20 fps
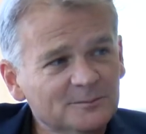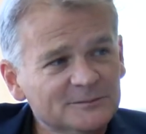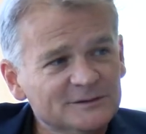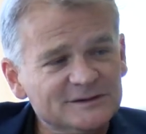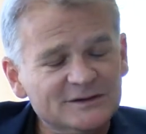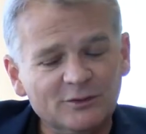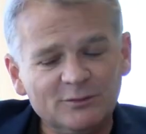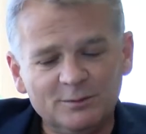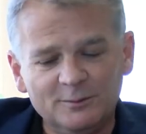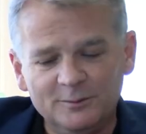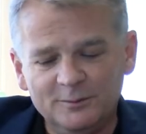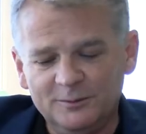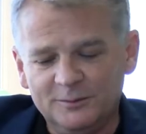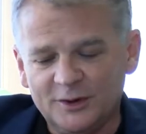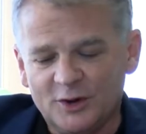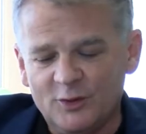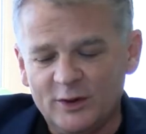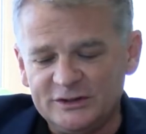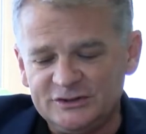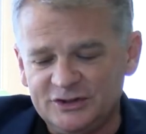So
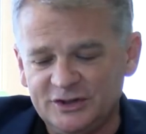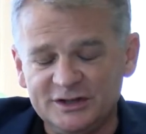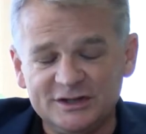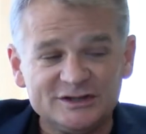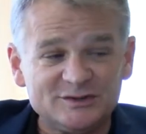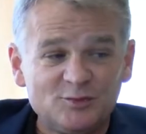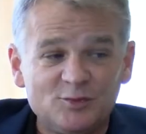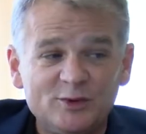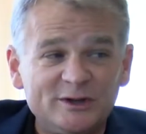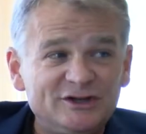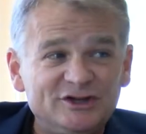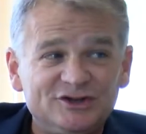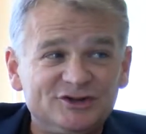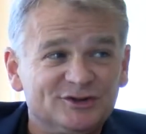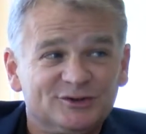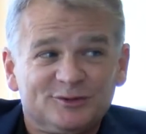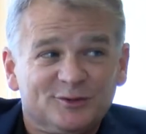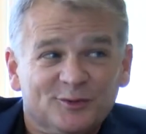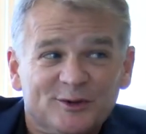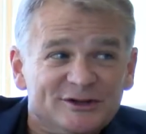the question is
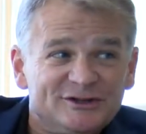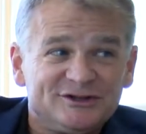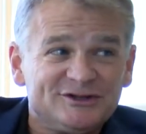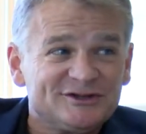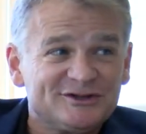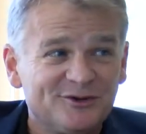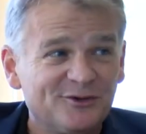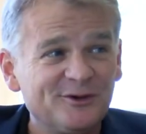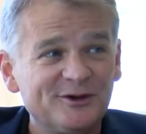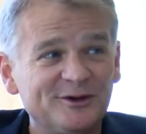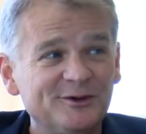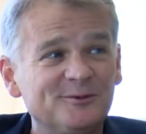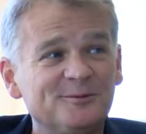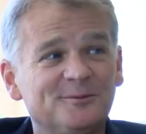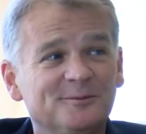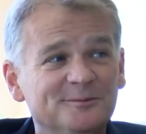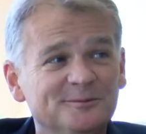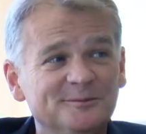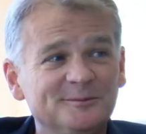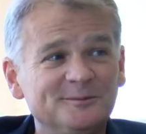which, which is going
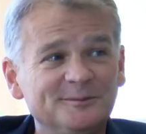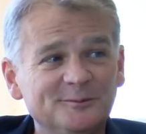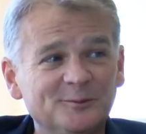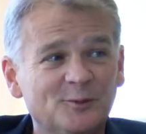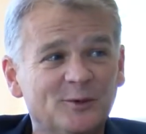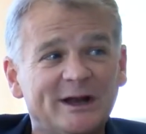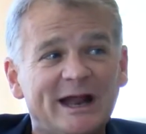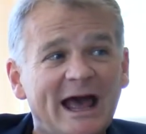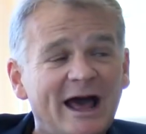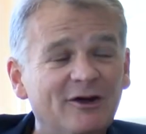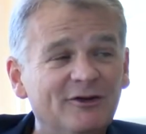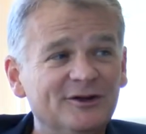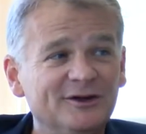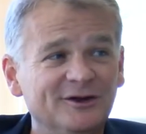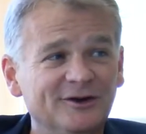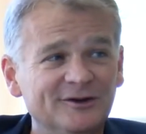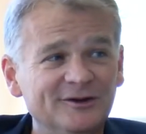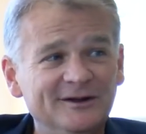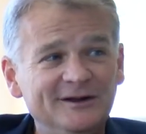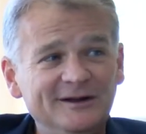to win out
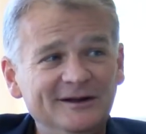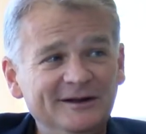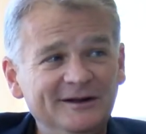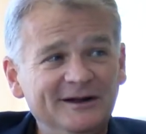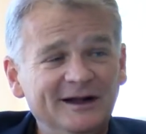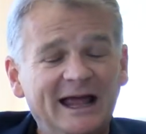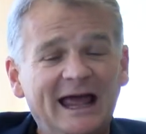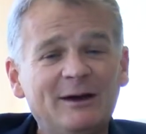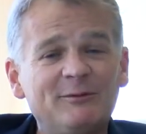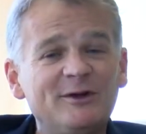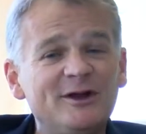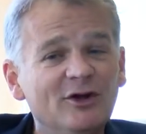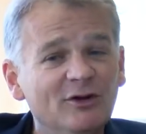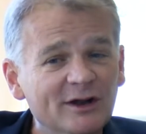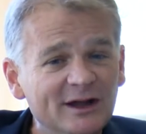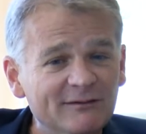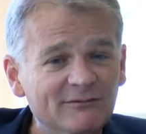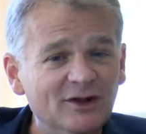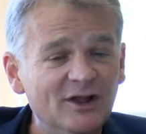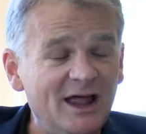here? And we
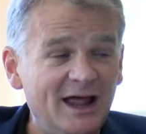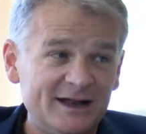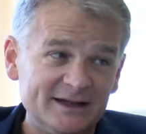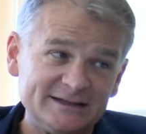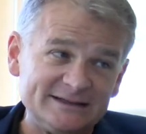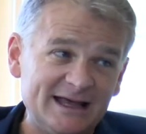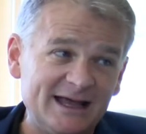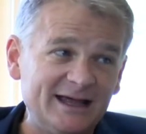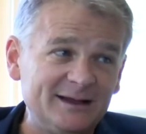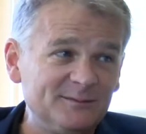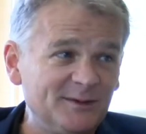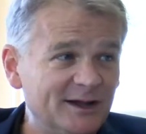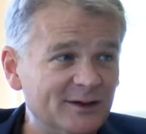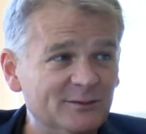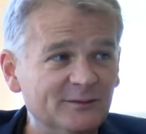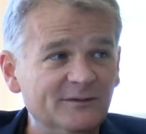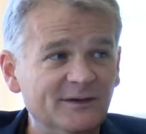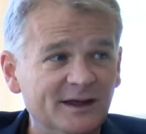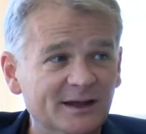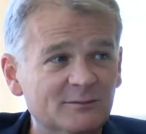don't have a lot of time
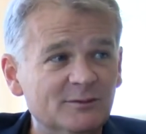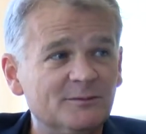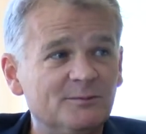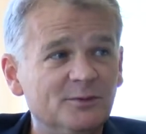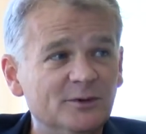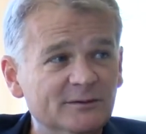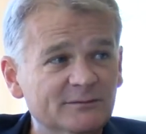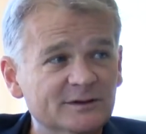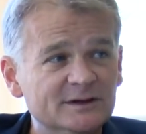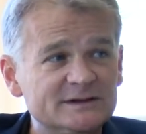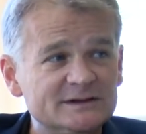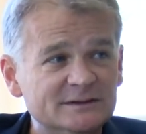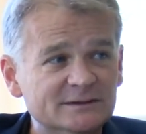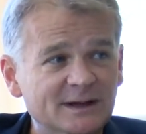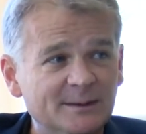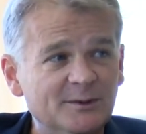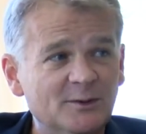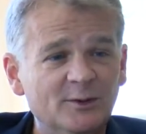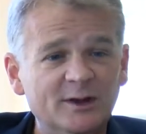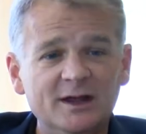like we've had with
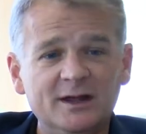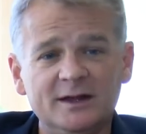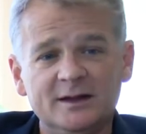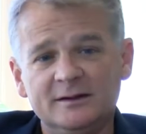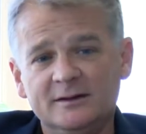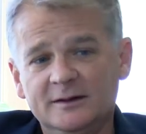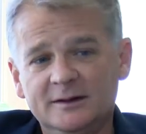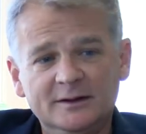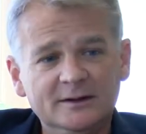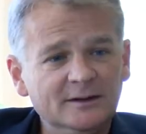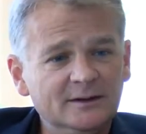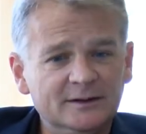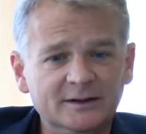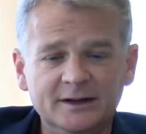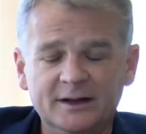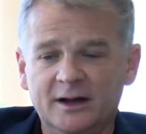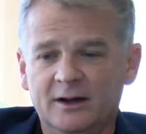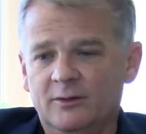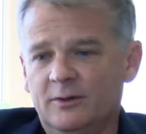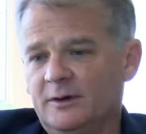previous. I mean, we had,
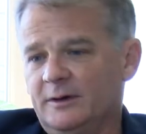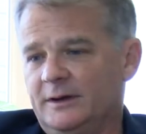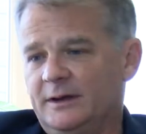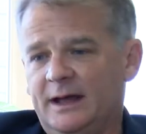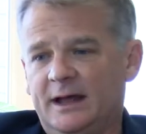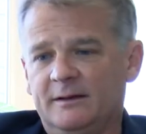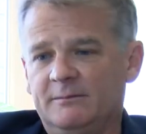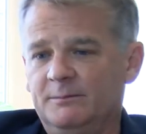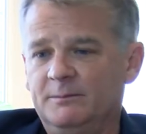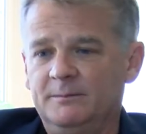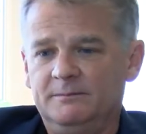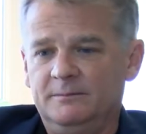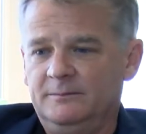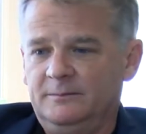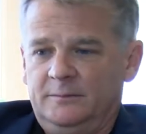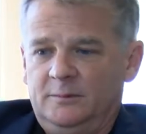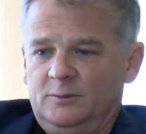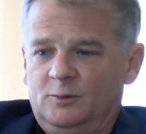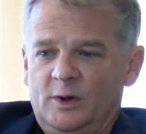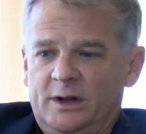you know, God,
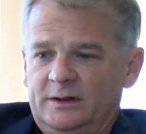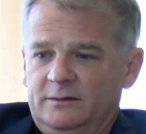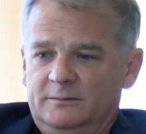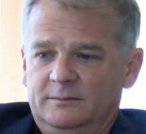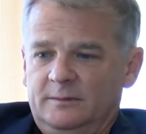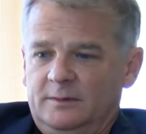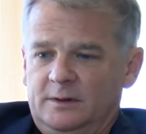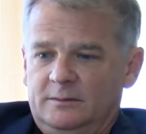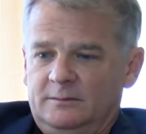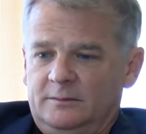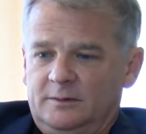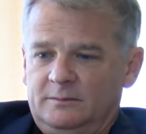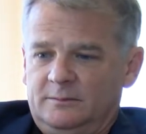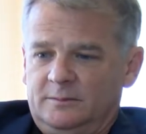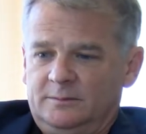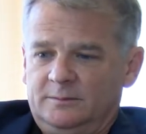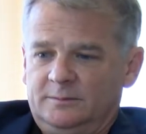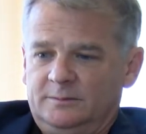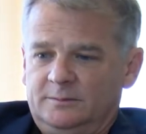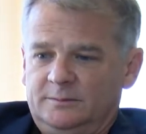what,
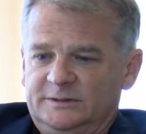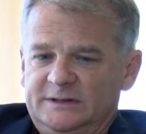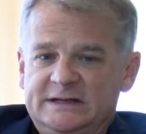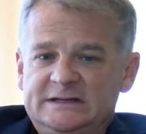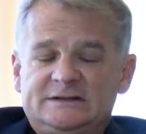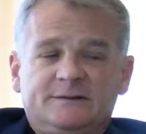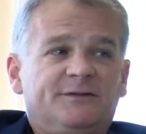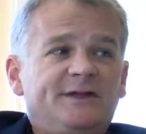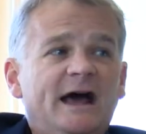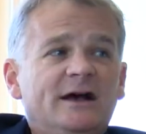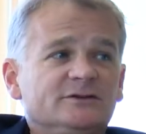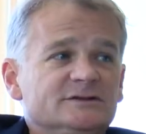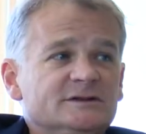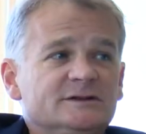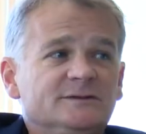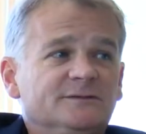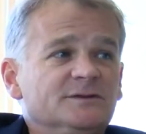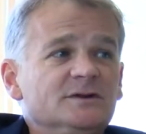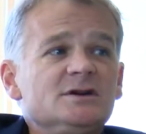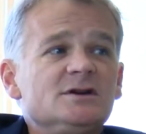tens of
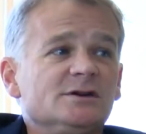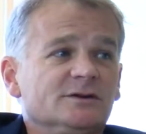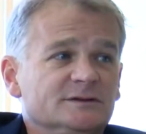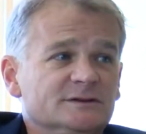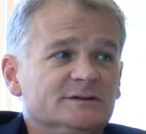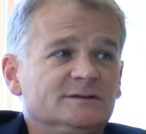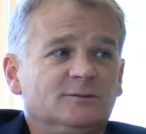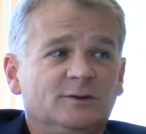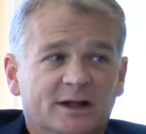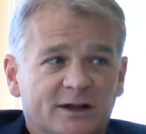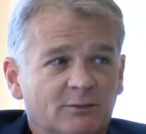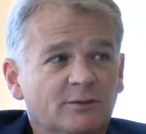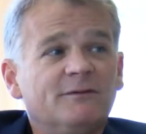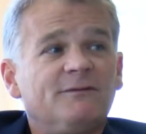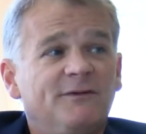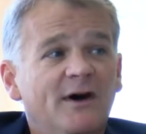thousands of years, like with